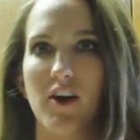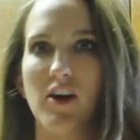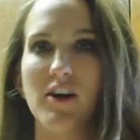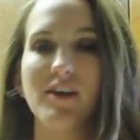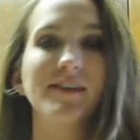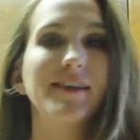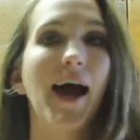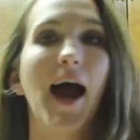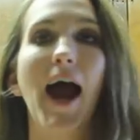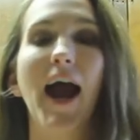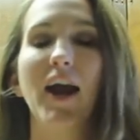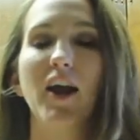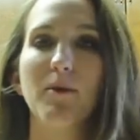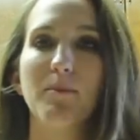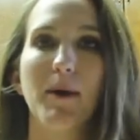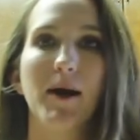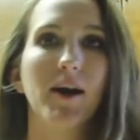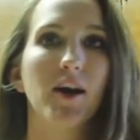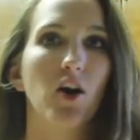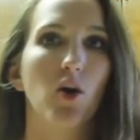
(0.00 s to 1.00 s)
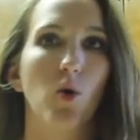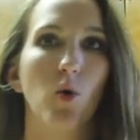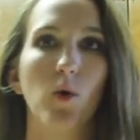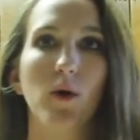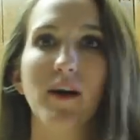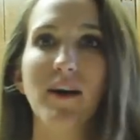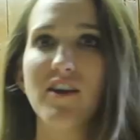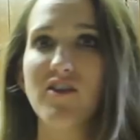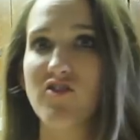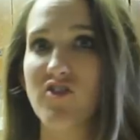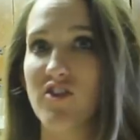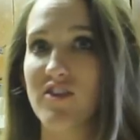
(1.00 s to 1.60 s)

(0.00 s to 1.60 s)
Our entire body, our organs,